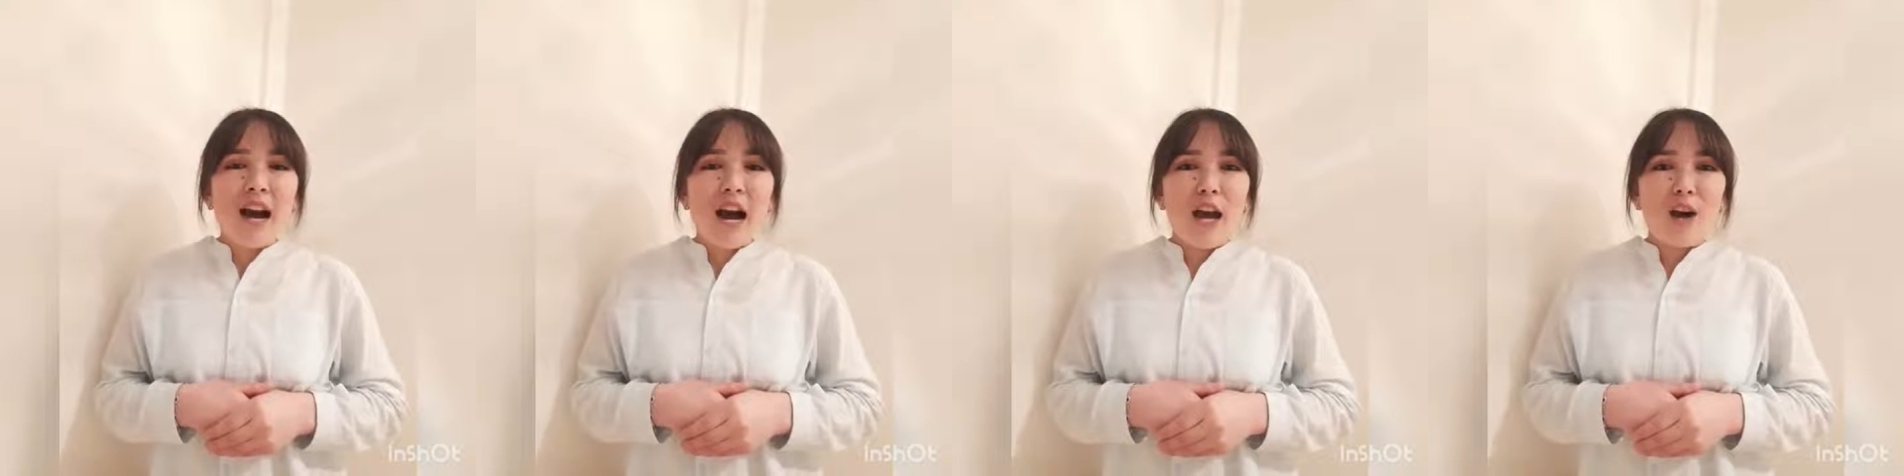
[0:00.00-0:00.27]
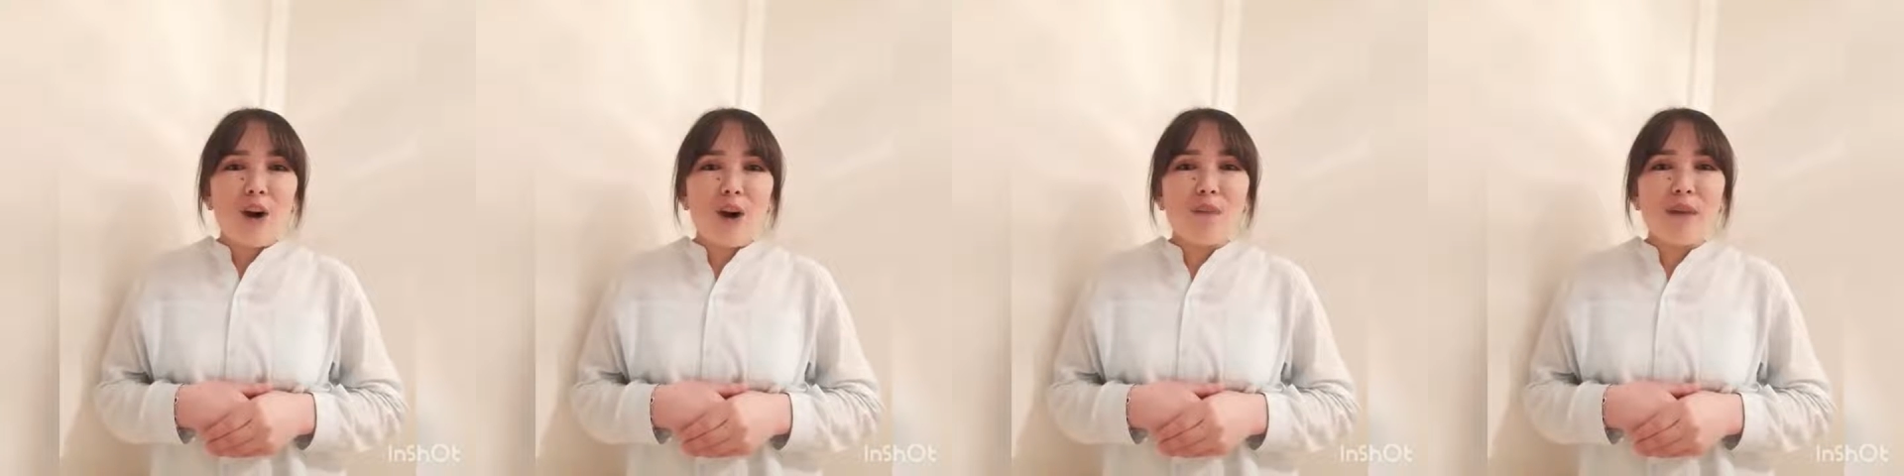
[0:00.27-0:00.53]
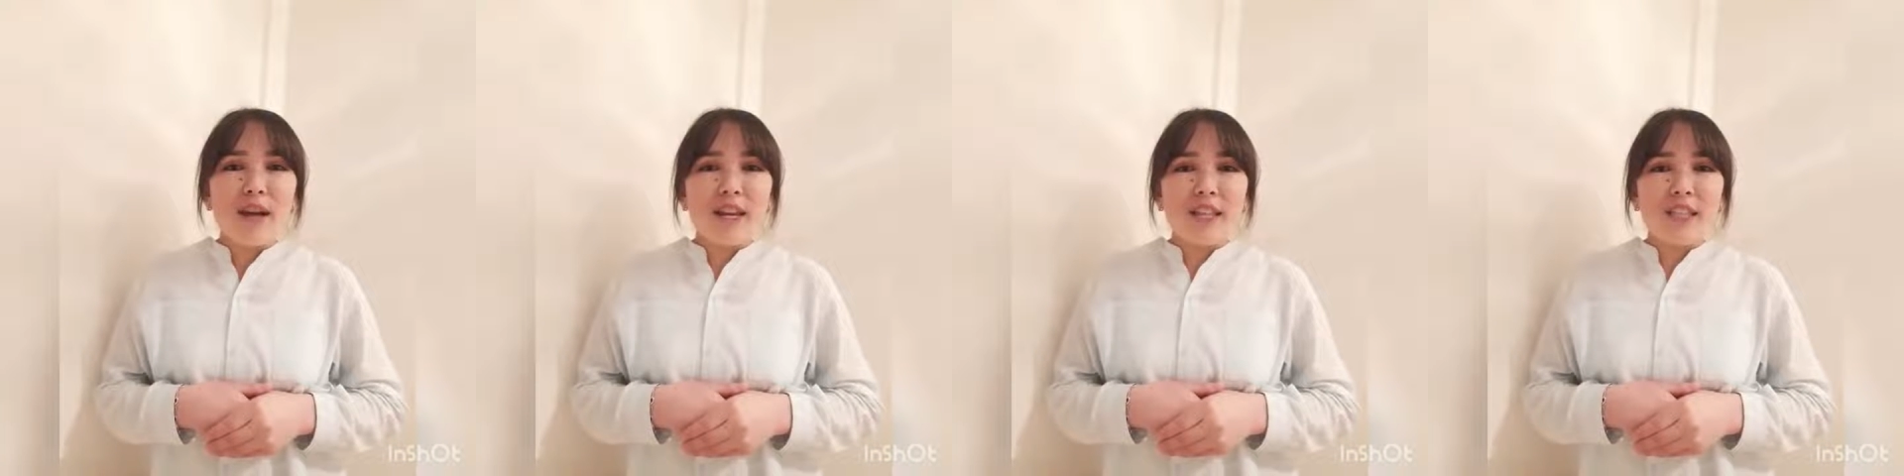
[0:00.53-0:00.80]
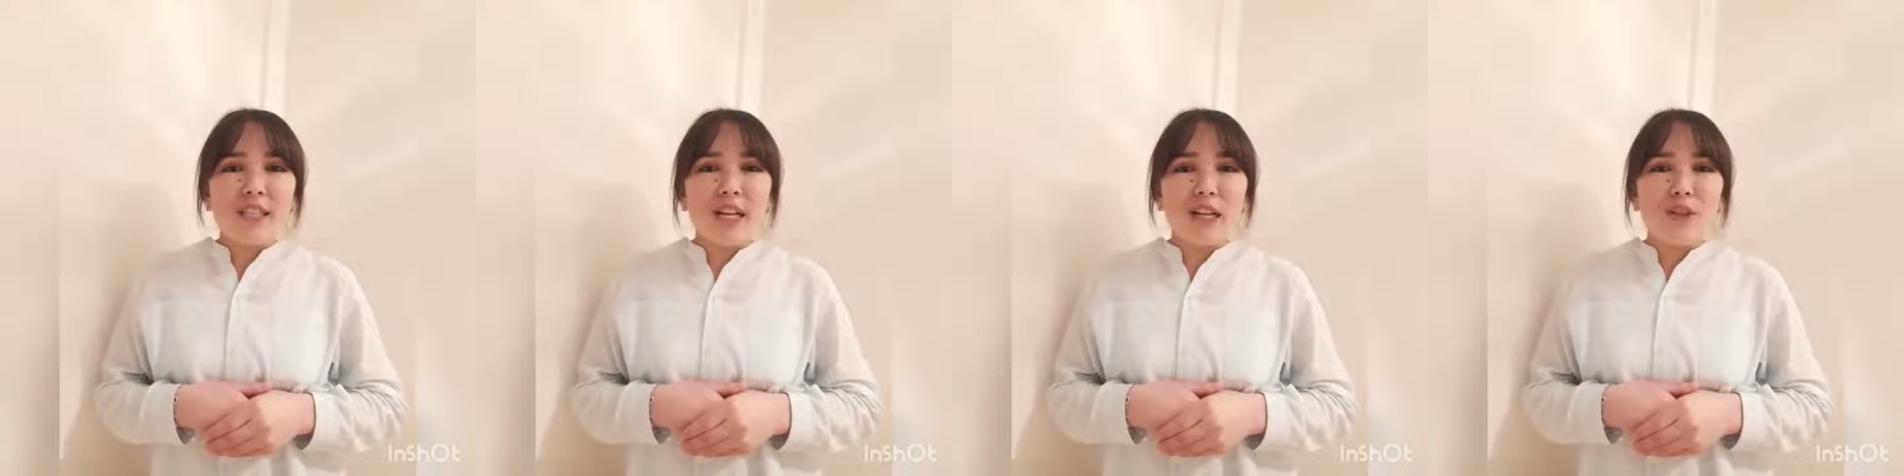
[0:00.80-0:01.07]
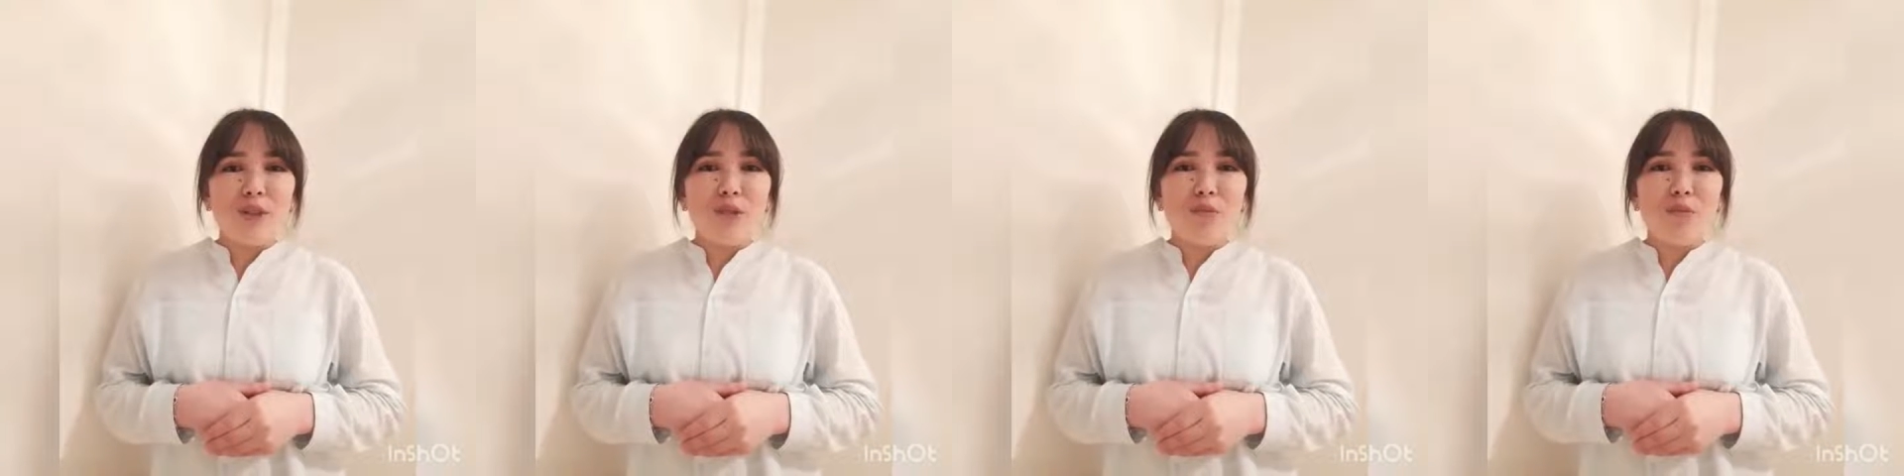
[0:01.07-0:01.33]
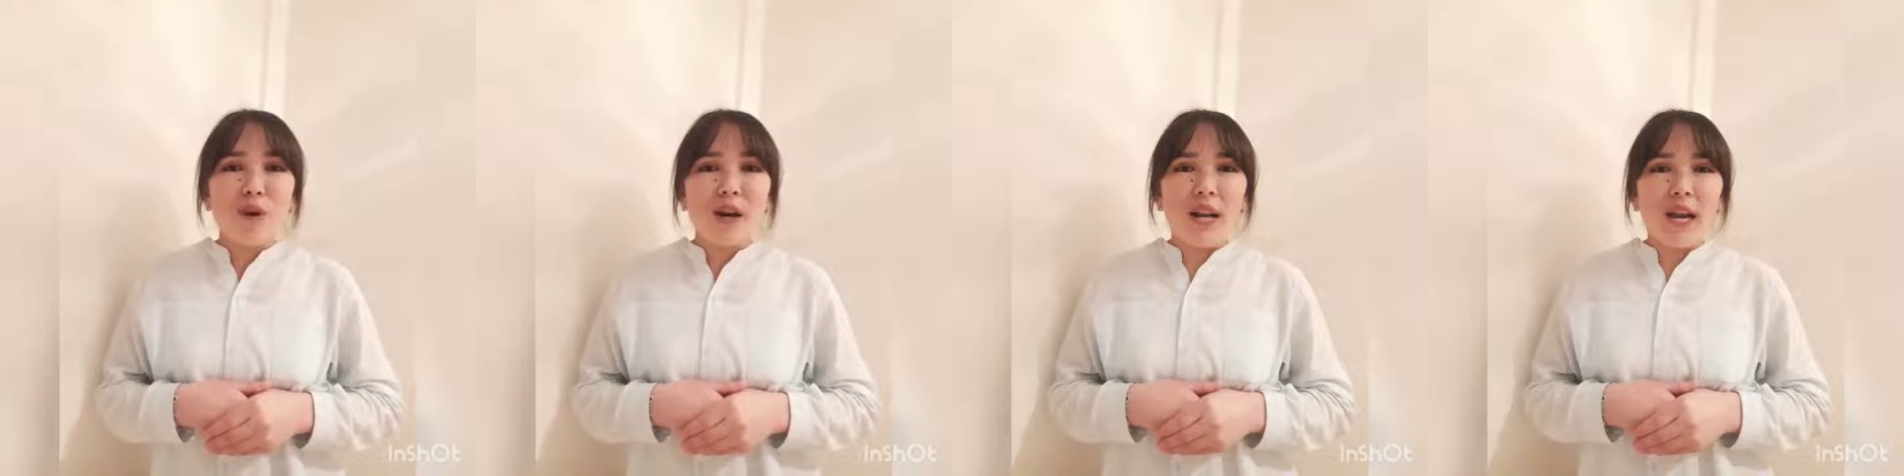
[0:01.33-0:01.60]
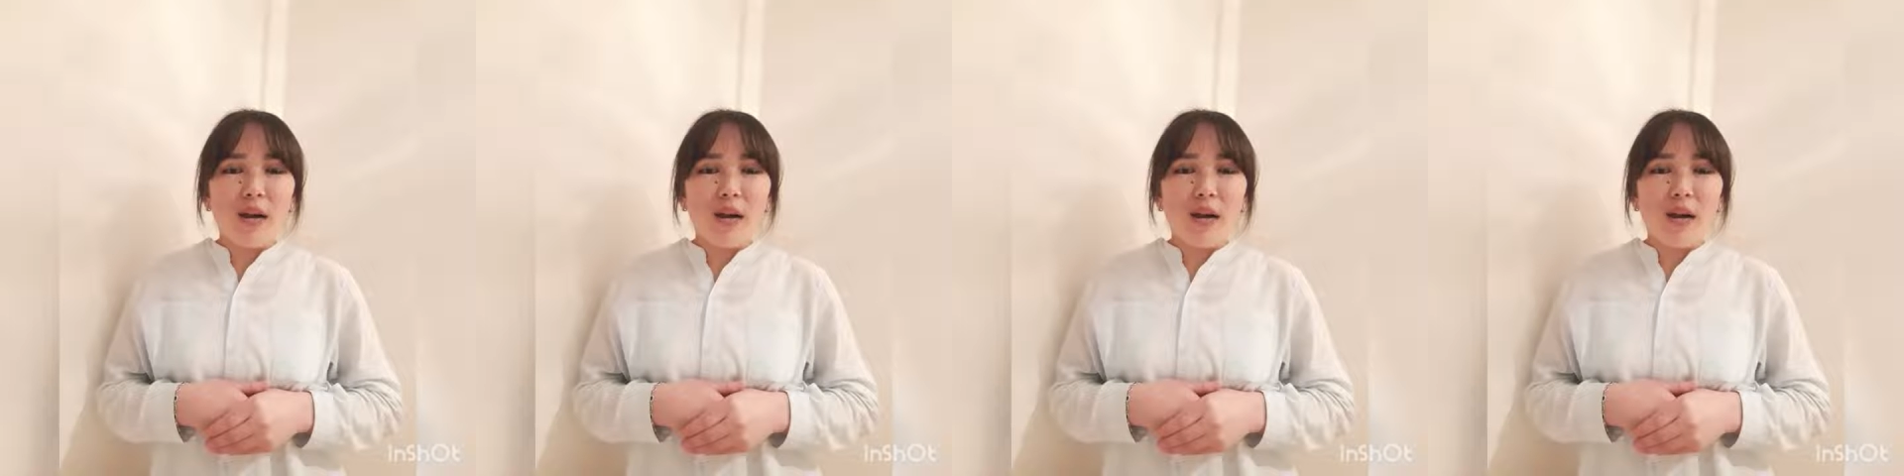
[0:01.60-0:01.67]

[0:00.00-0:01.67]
i hope i can tell you more